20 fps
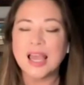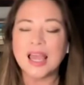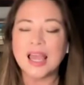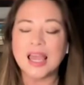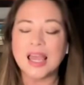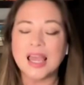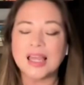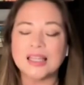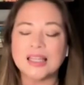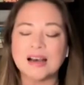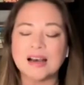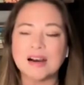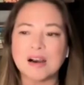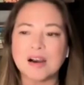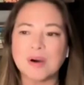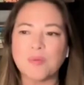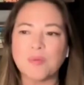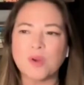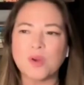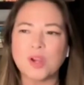And
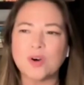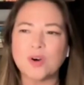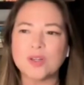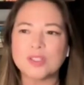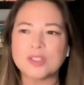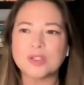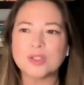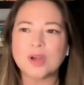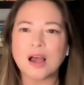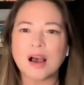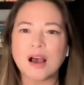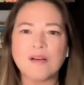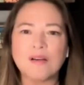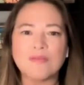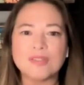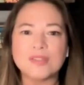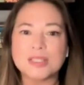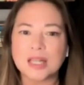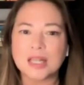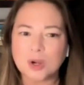we also
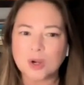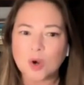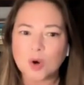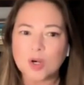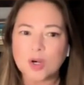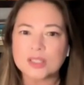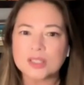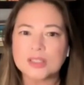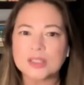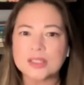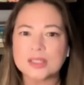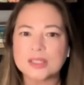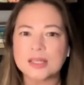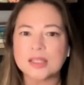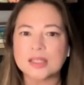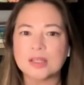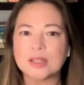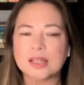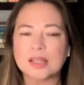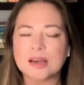have salakots
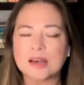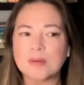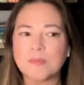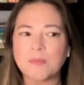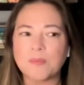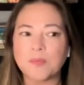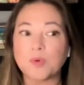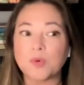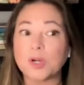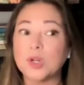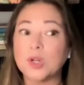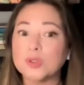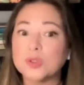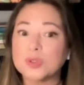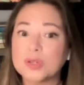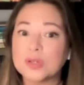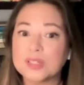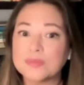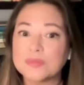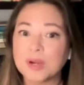that were loaned
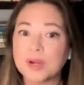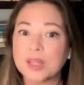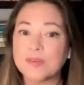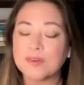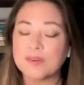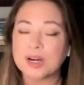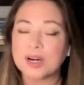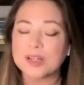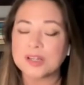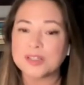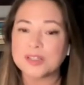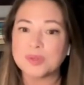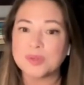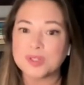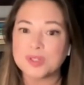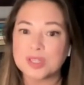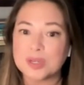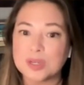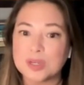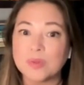to us by the Vargas
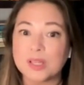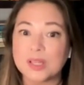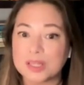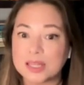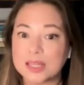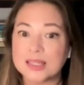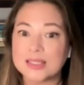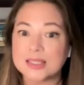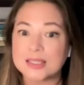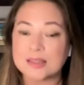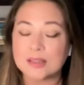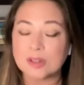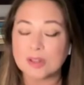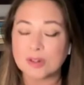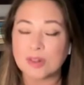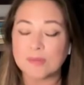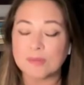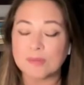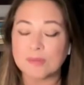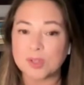Museum that have,
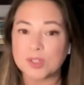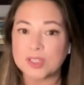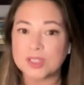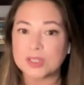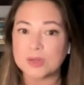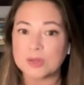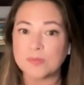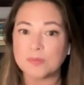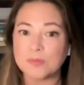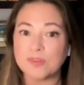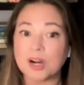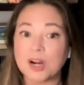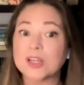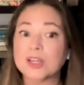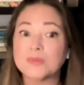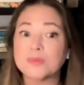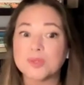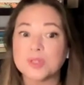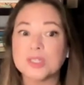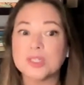
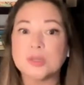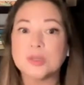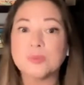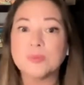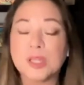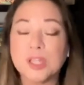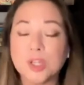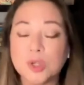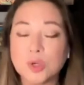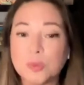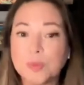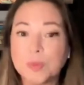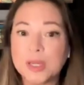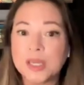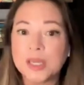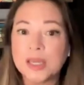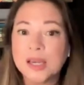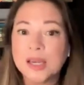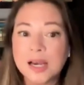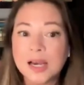Vargas Museum in
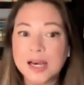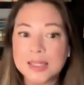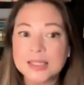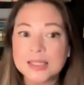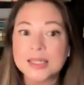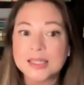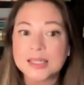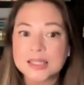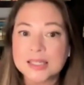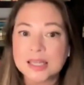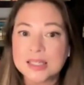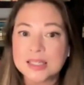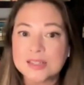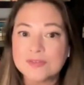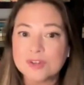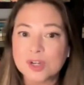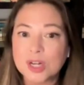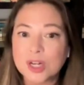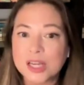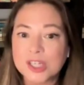UP has an
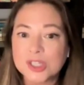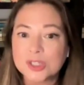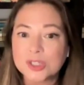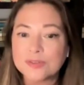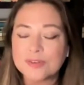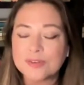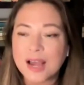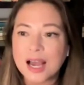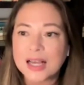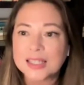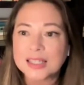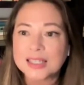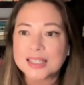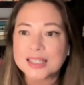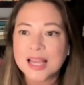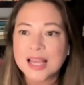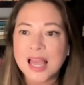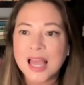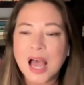extensive collection of hats.